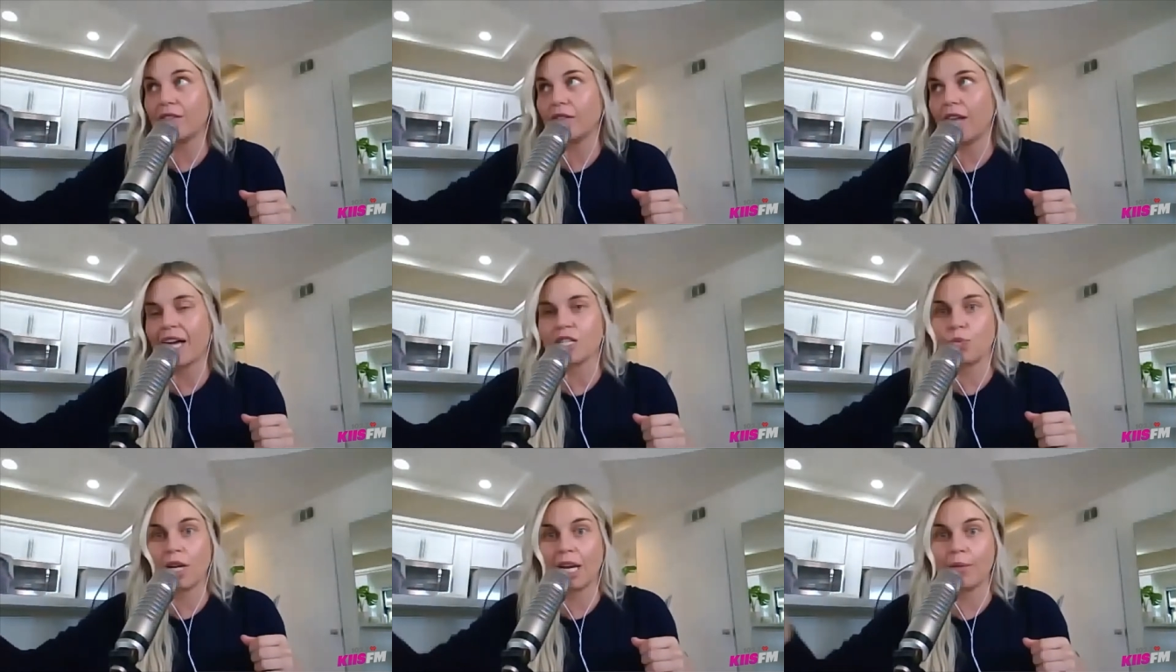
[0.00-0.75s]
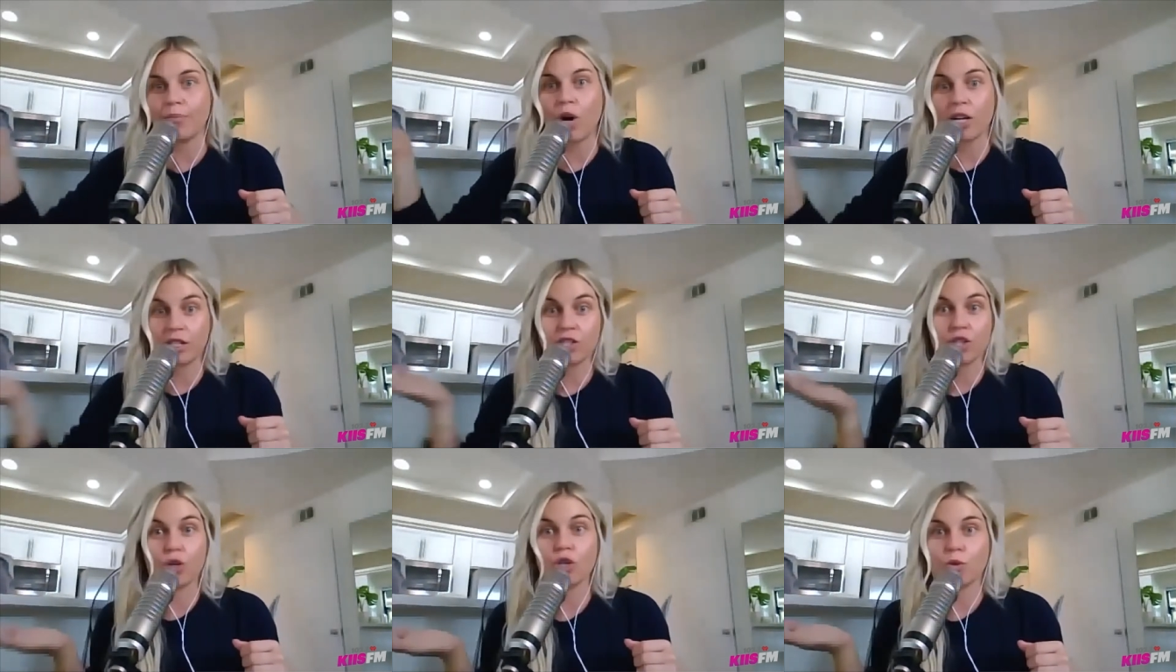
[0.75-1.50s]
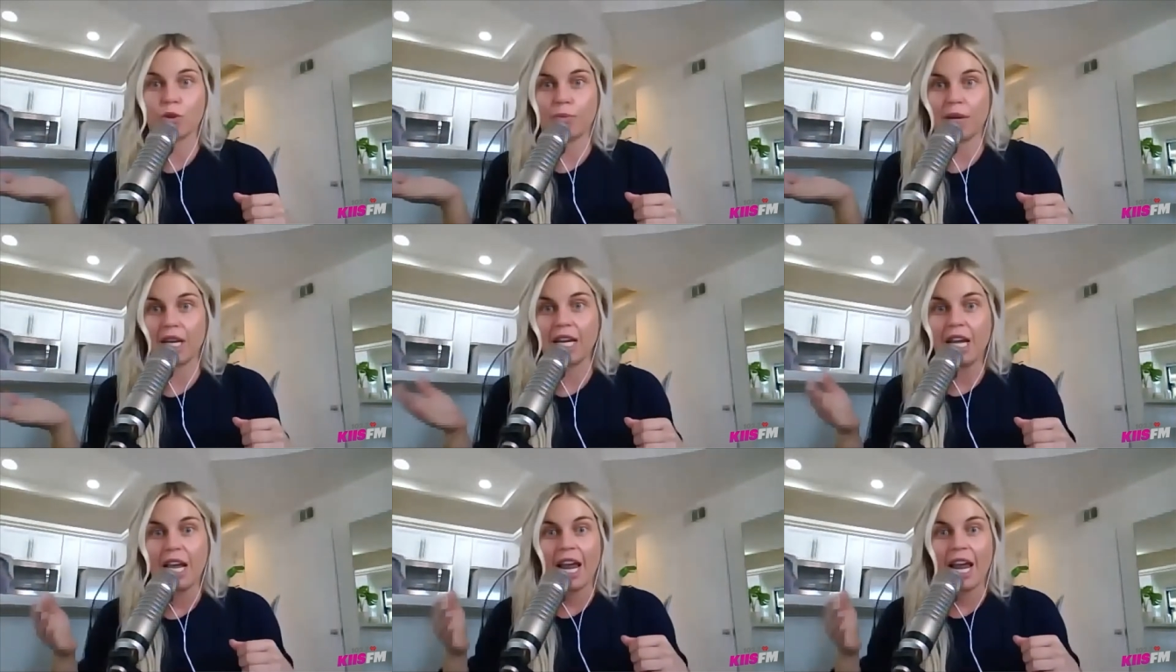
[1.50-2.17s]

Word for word: last week and brought to church with me.